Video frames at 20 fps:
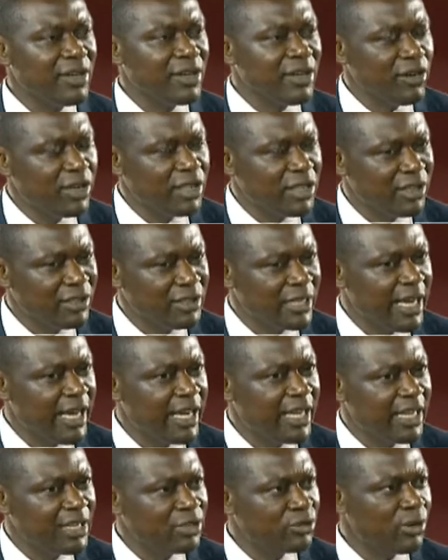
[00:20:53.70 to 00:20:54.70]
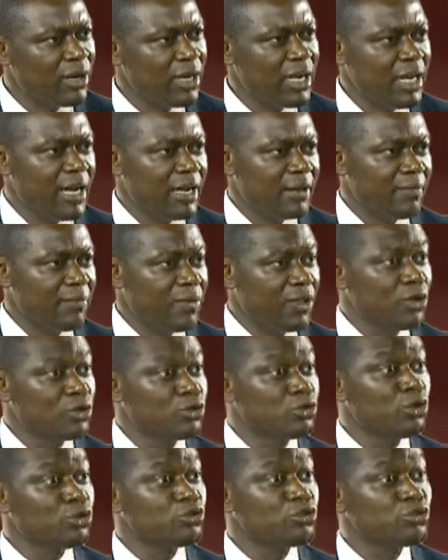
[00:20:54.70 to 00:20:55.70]
in the electoral act
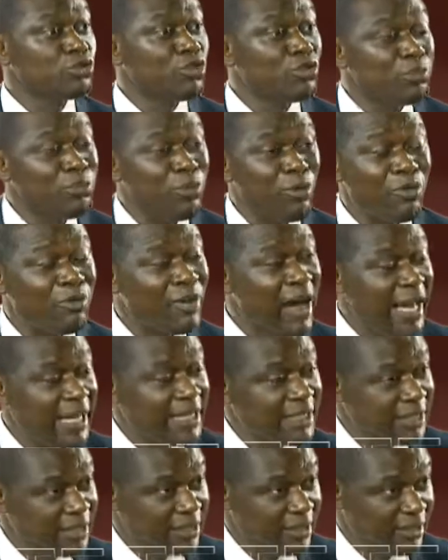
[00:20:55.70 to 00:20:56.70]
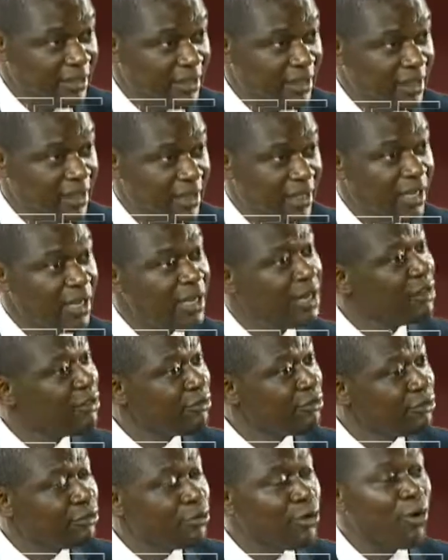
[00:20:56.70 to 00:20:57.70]
does not provide
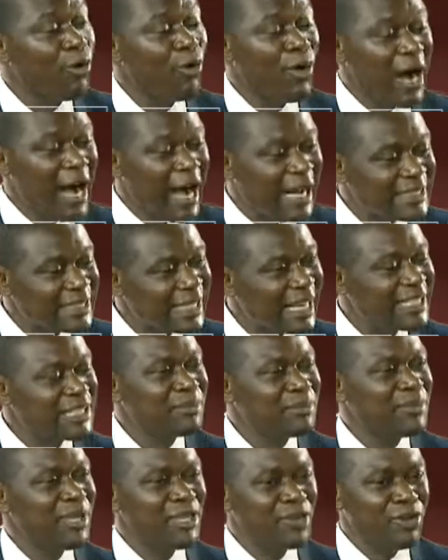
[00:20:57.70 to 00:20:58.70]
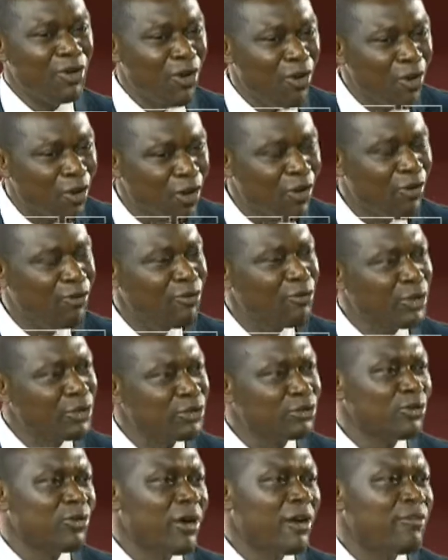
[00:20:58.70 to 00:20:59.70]
for attachment of
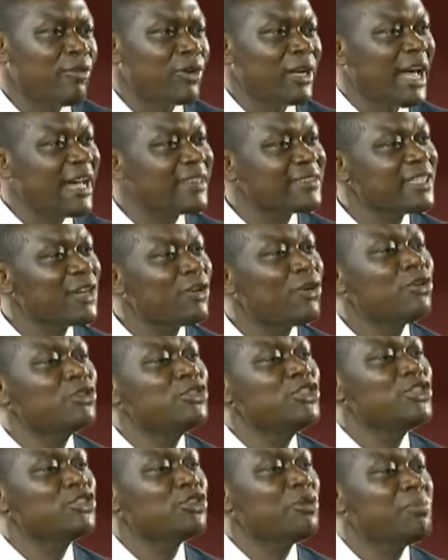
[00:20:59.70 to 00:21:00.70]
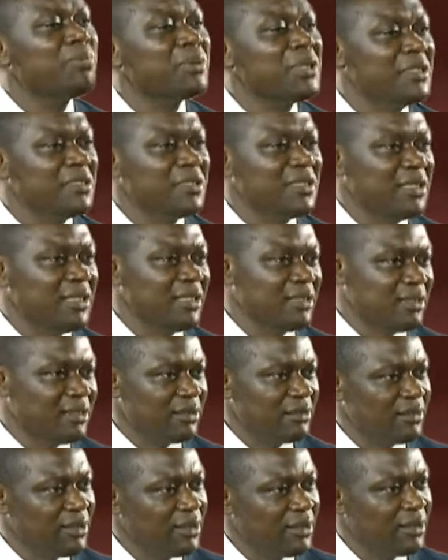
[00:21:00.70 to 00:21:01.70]
withdrawal form as a condition precedent.
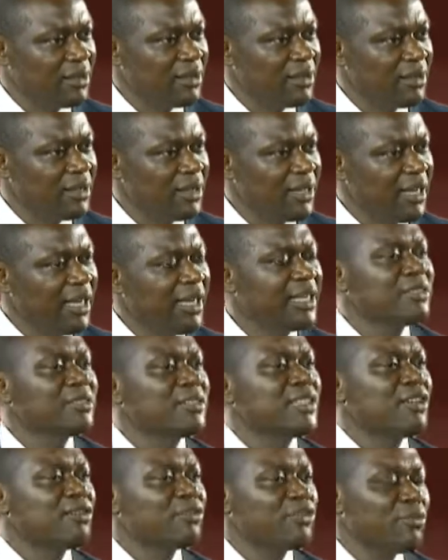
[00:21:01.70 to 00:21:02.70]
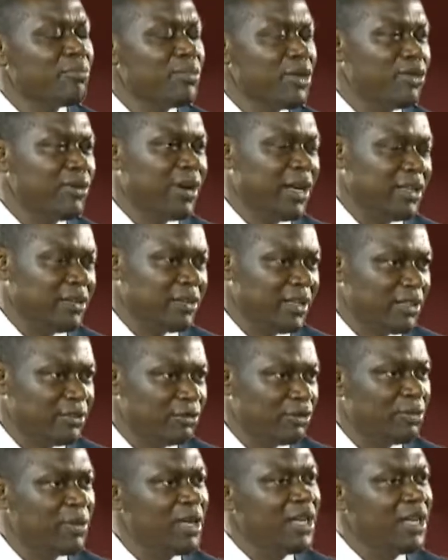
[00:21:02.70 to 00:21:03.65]
It says submit your interest form.